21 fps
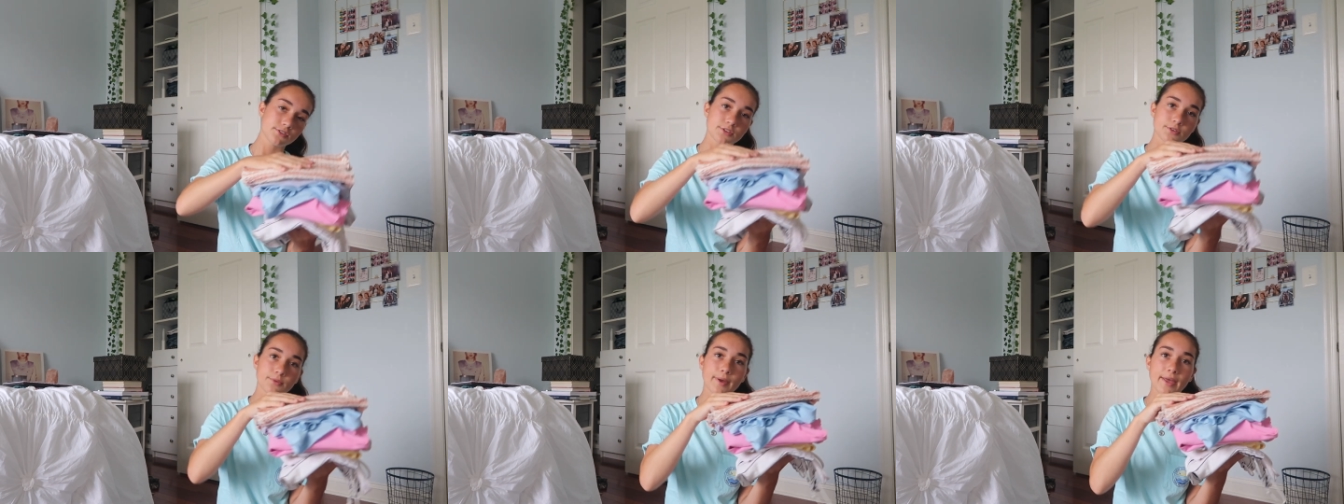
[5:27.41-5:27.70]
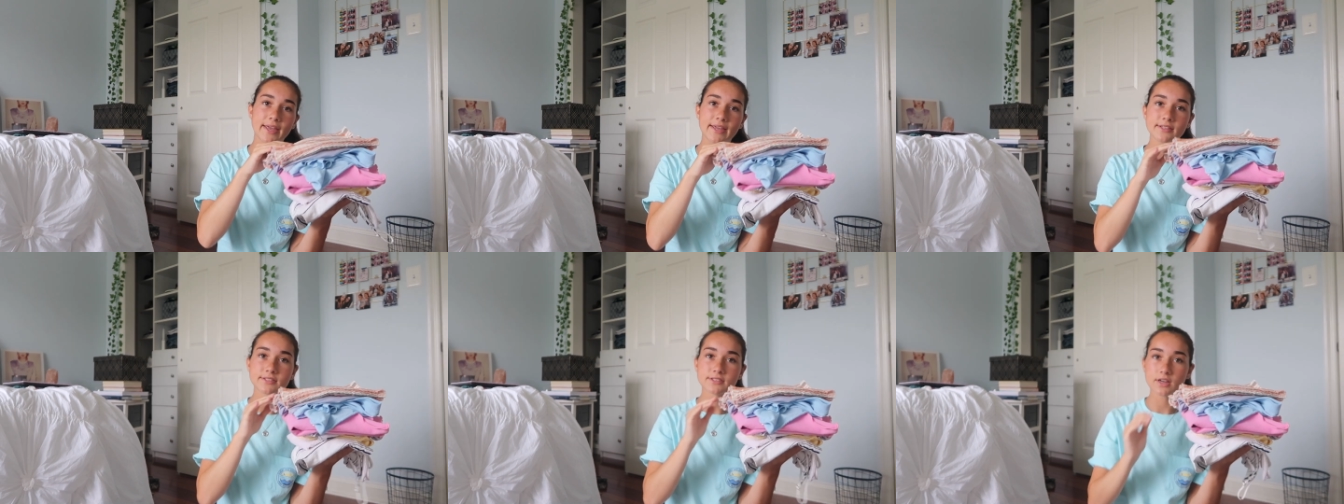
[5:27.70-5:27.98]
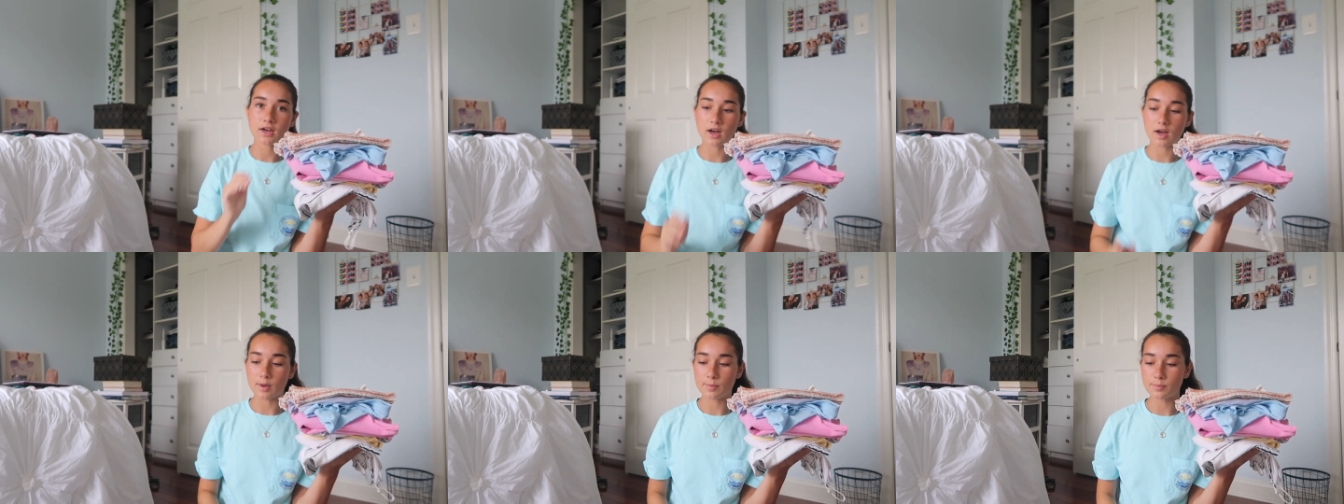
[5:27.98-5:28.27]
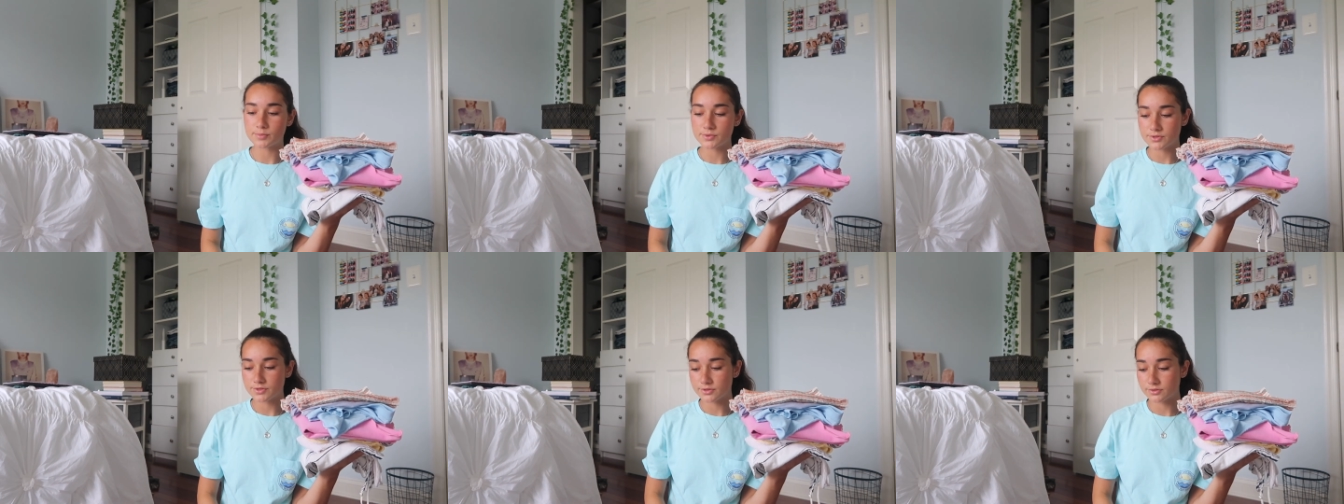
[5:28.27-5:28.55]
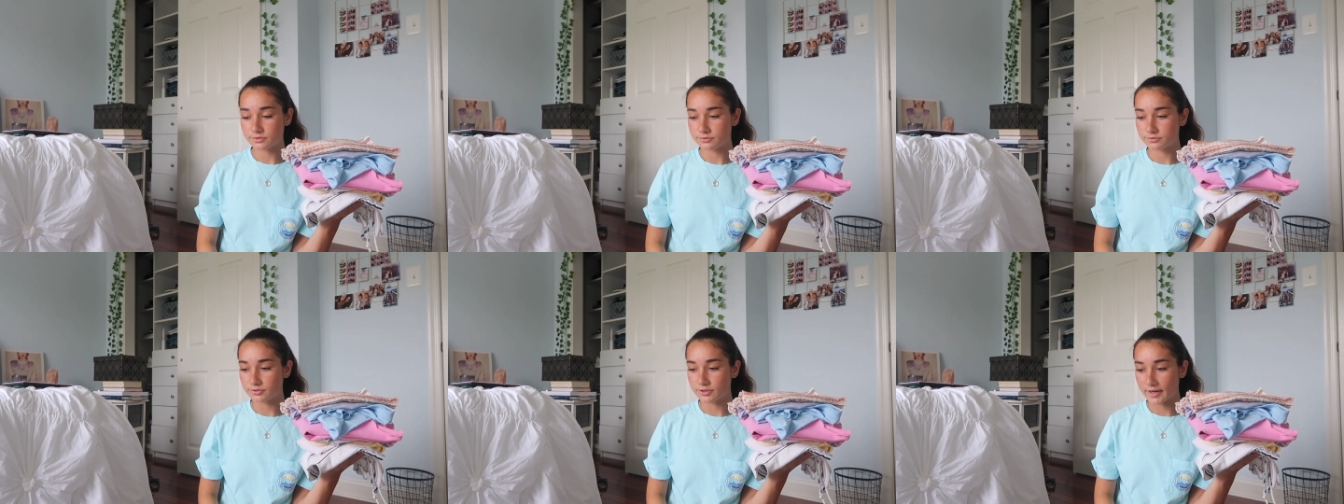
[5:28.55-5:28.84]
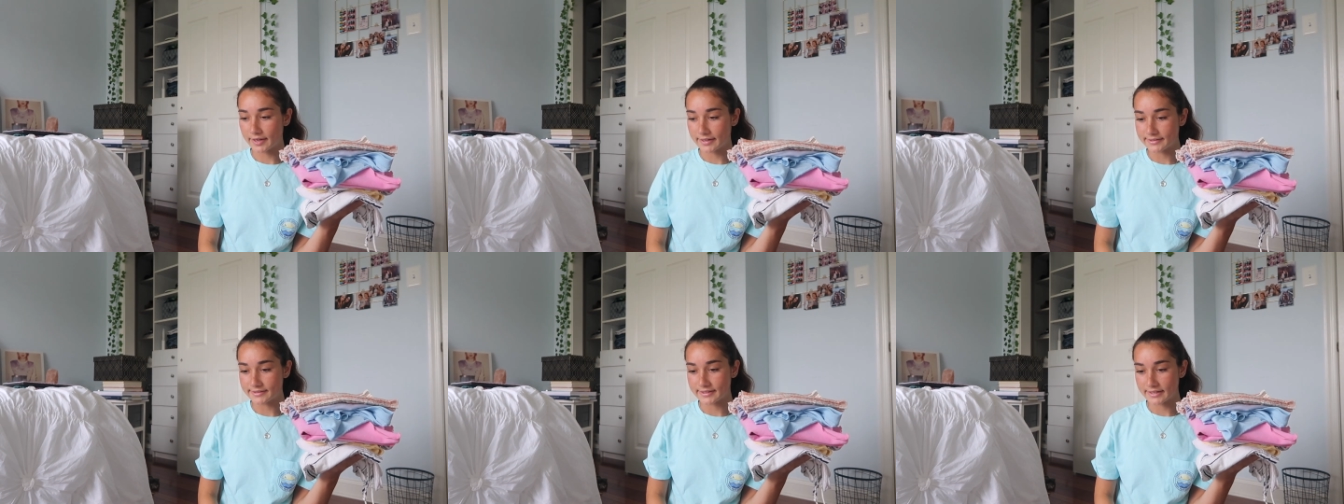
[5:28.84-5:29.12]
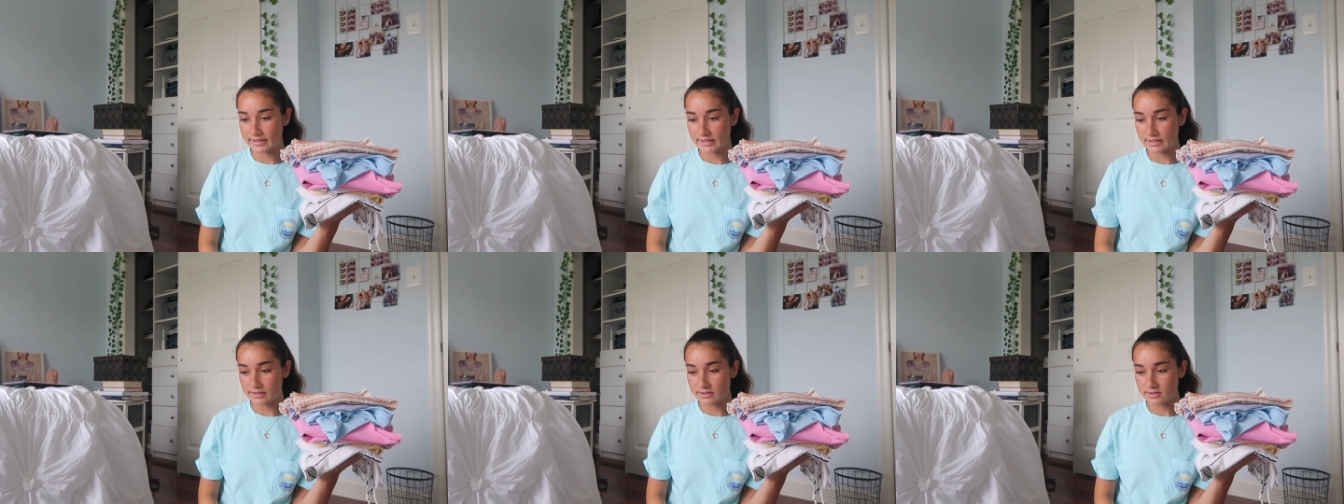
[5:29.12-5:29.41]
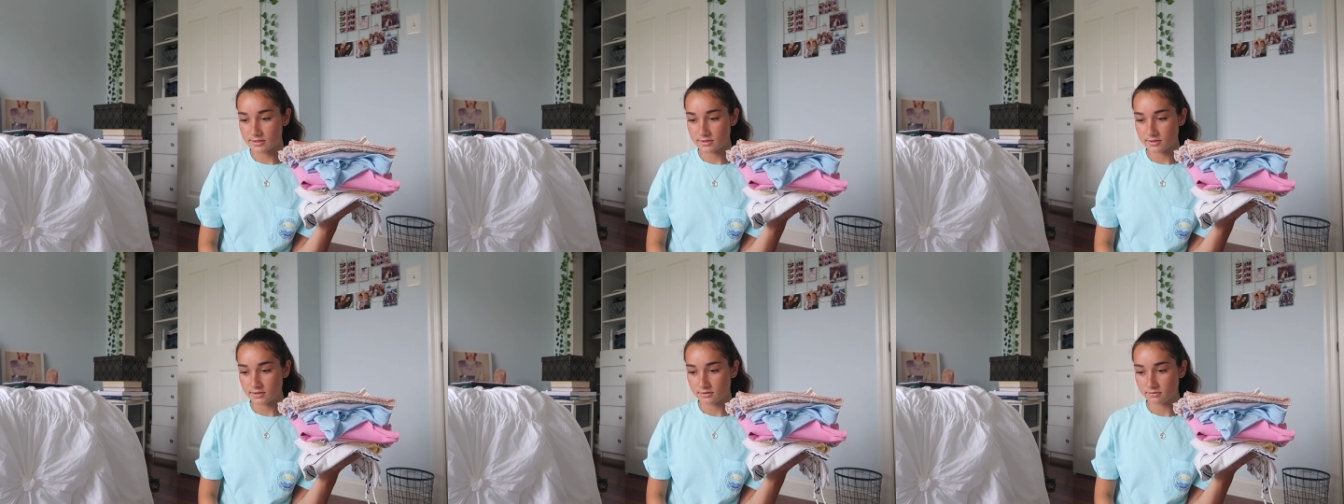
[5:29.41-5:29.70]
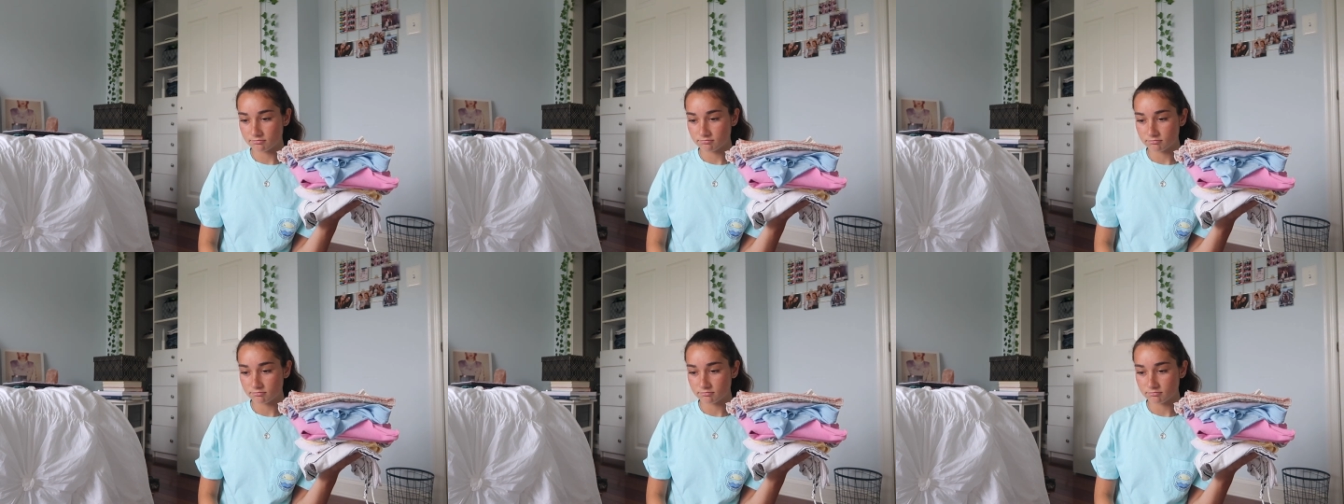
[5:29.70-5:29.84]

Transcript: So eight tops for eight days.